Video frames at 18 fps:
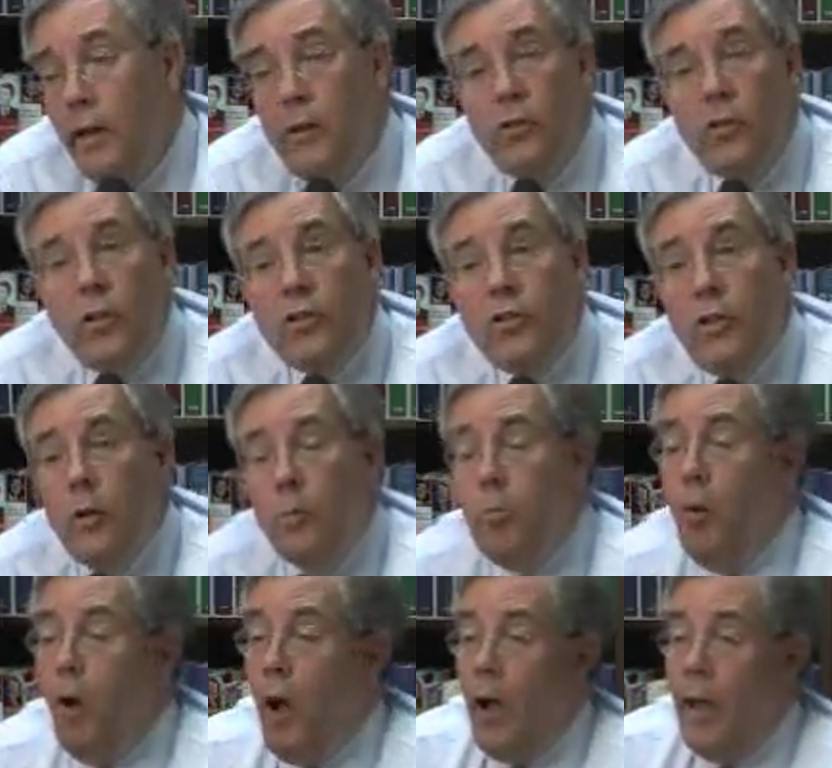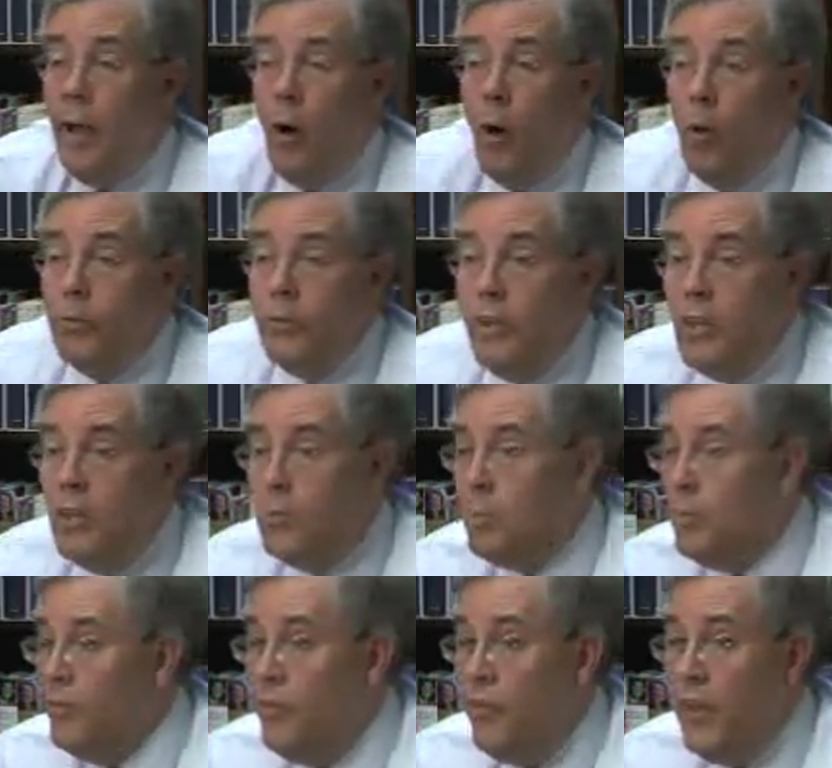Does it apply only to
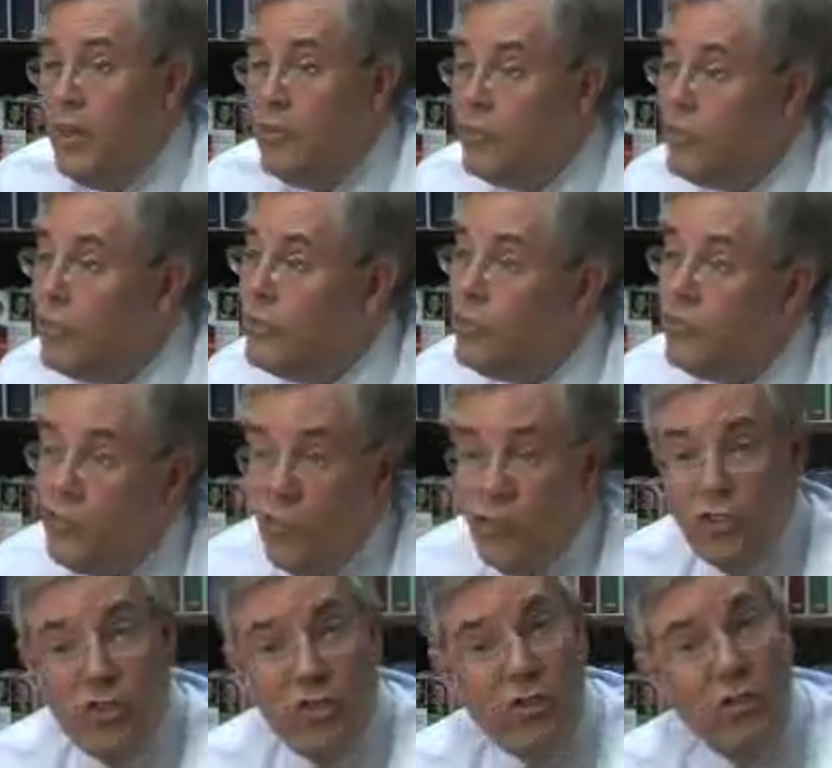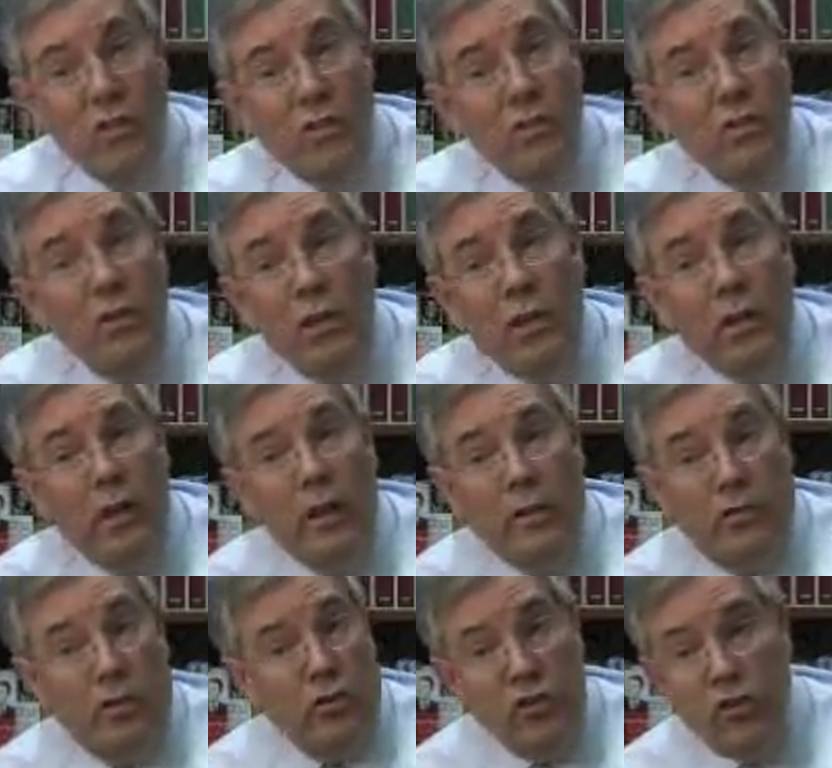professors? Do
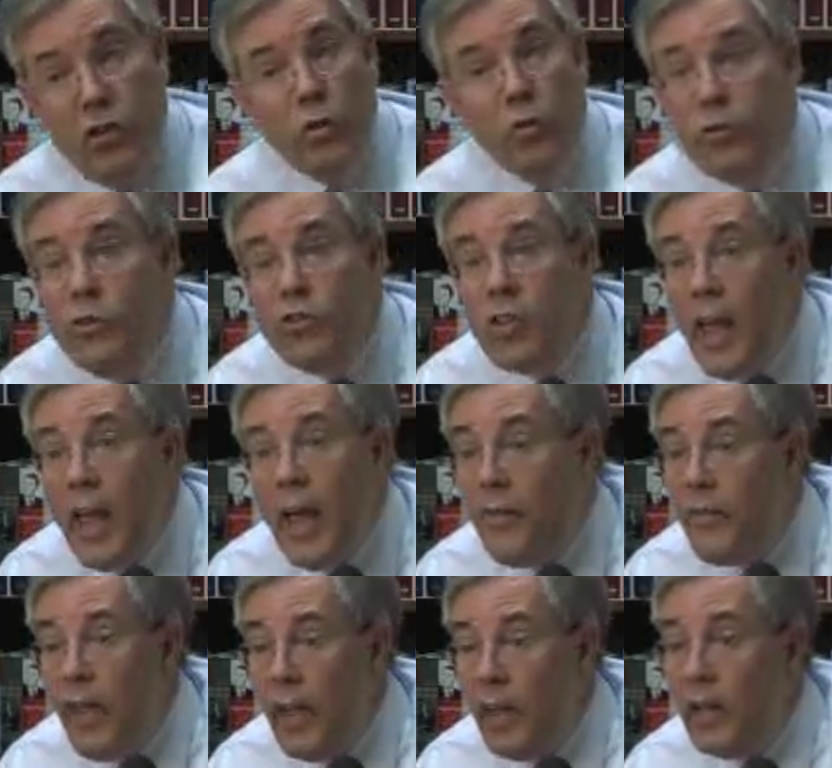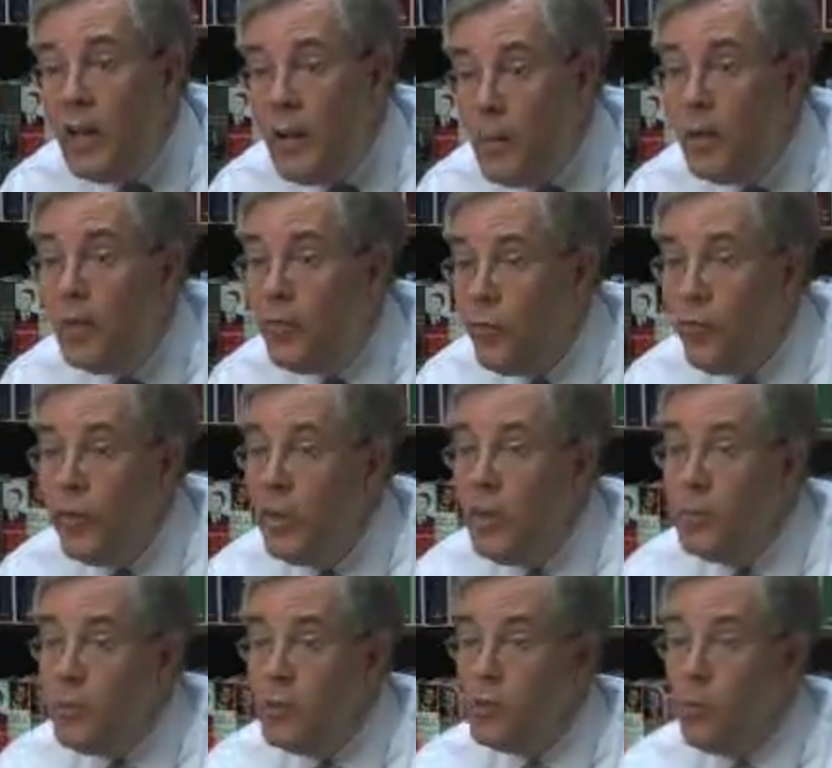students have academic
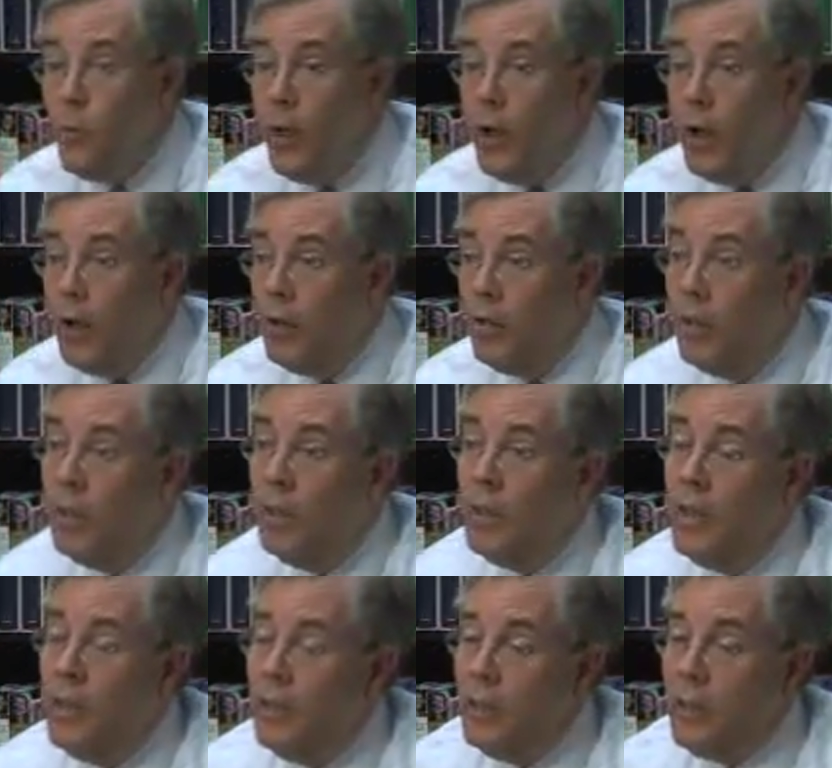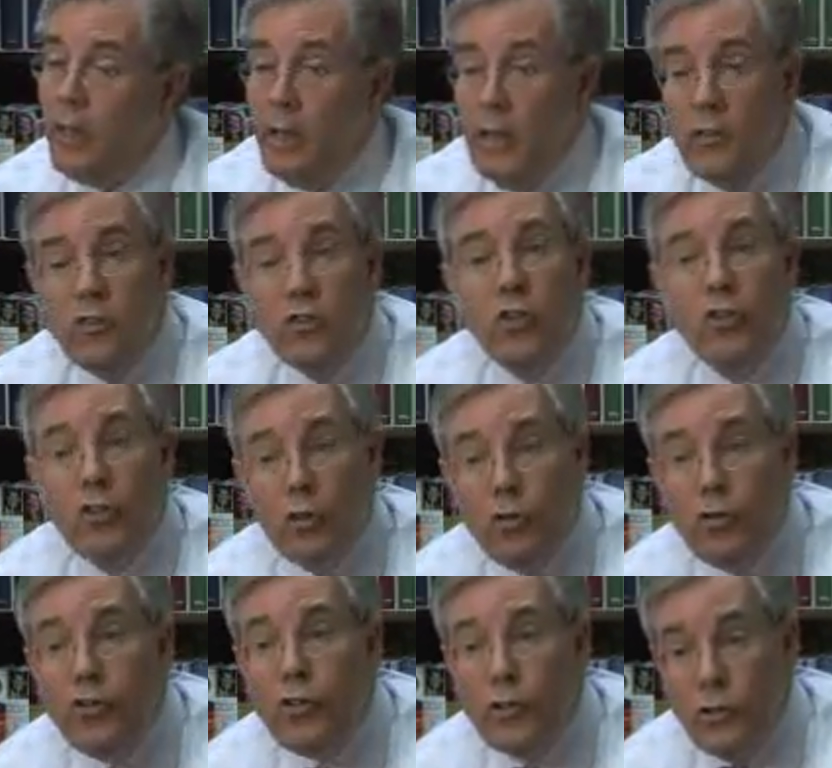freedom as well? Can
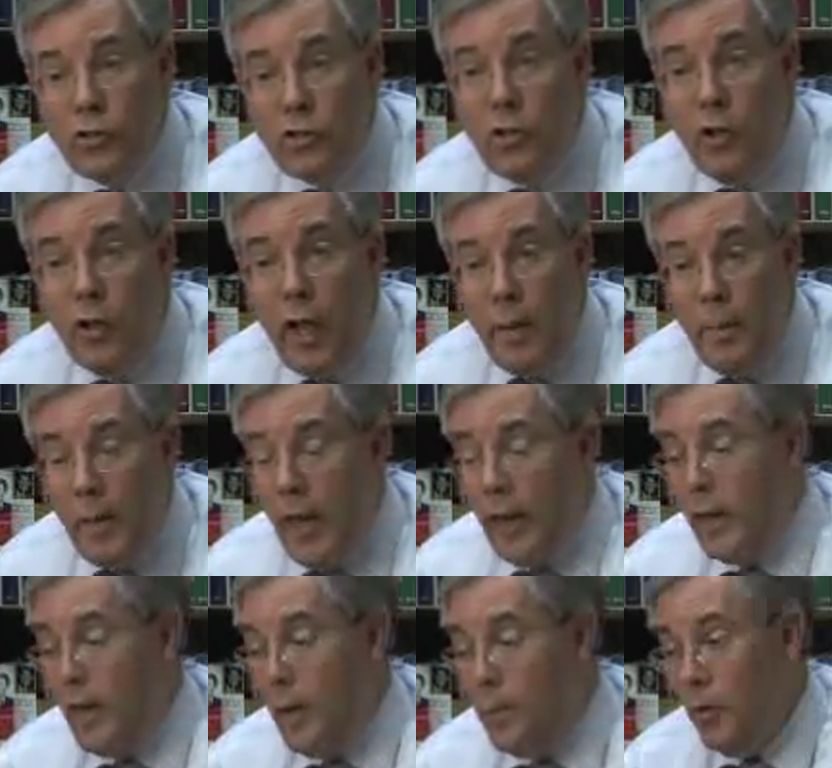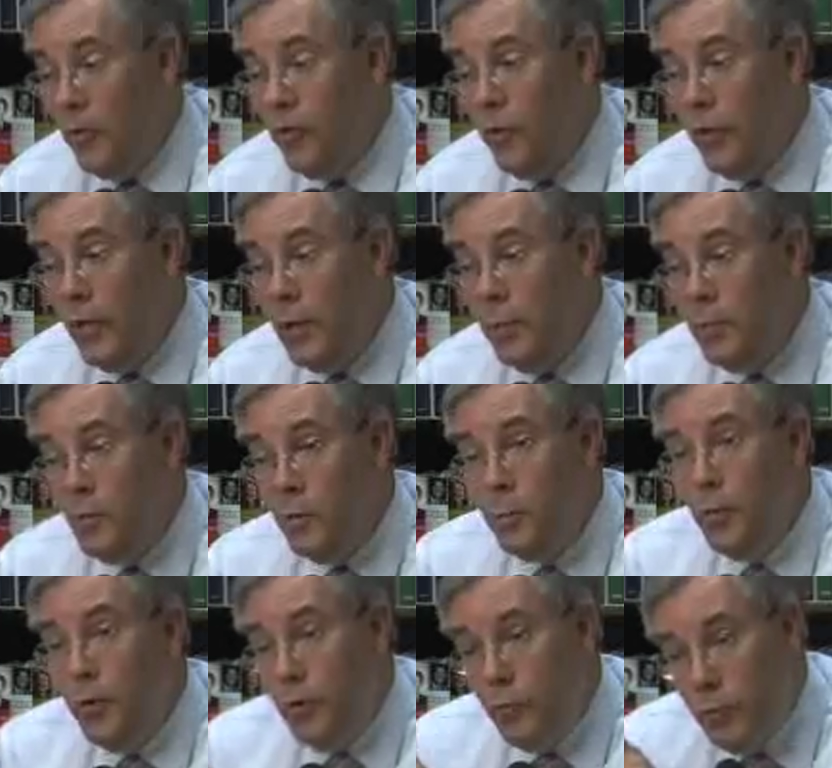institutions claim academic freedom
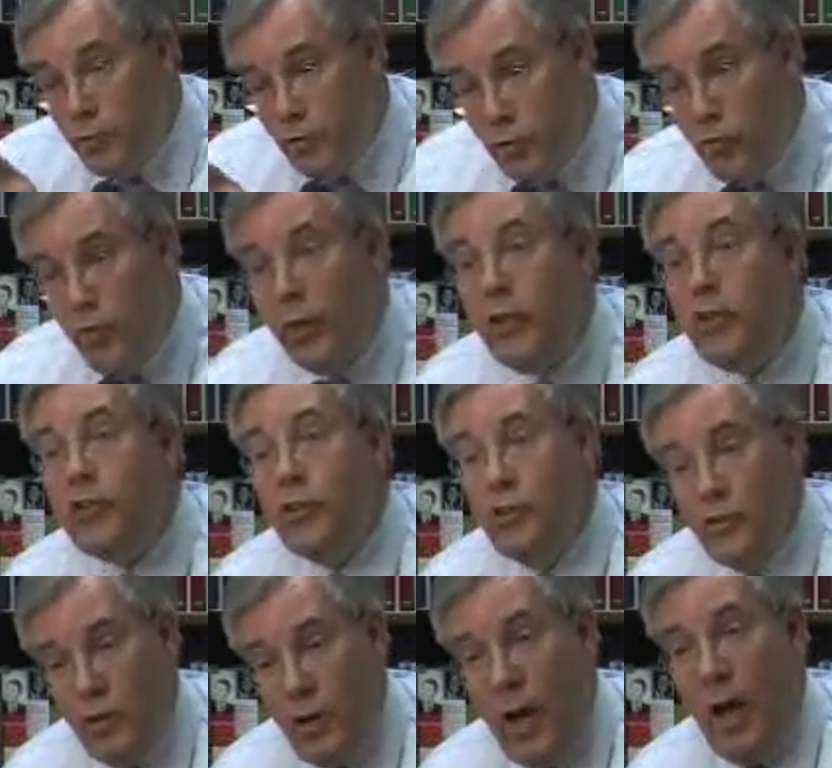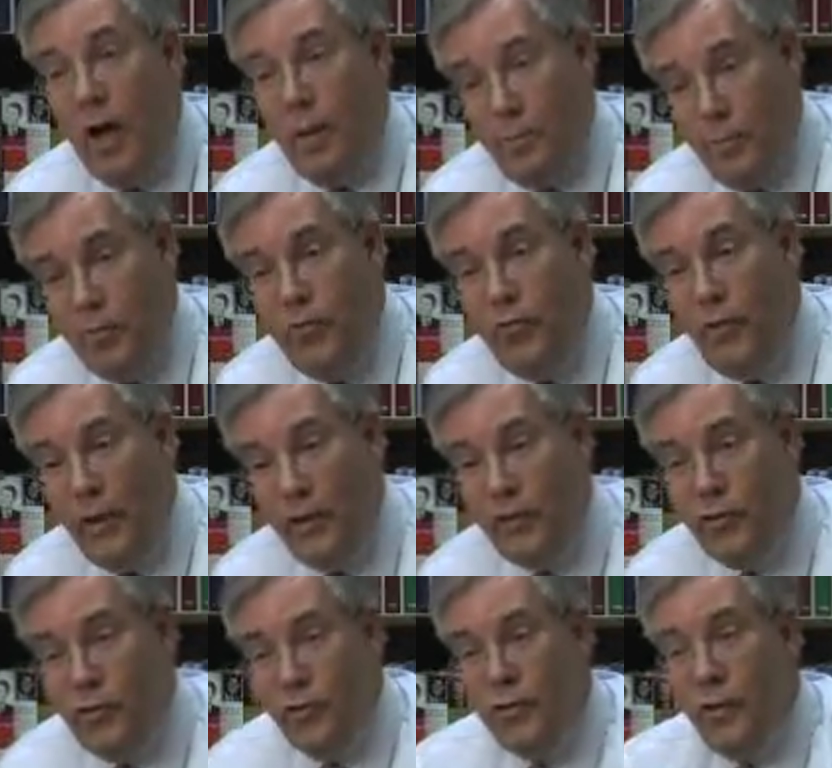to put restrictions on
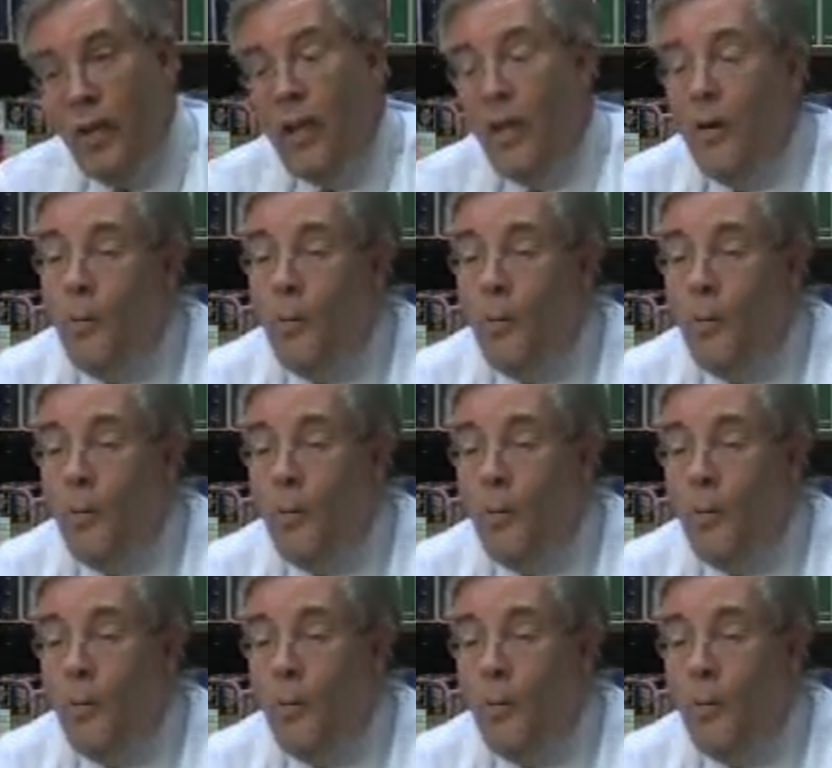professors?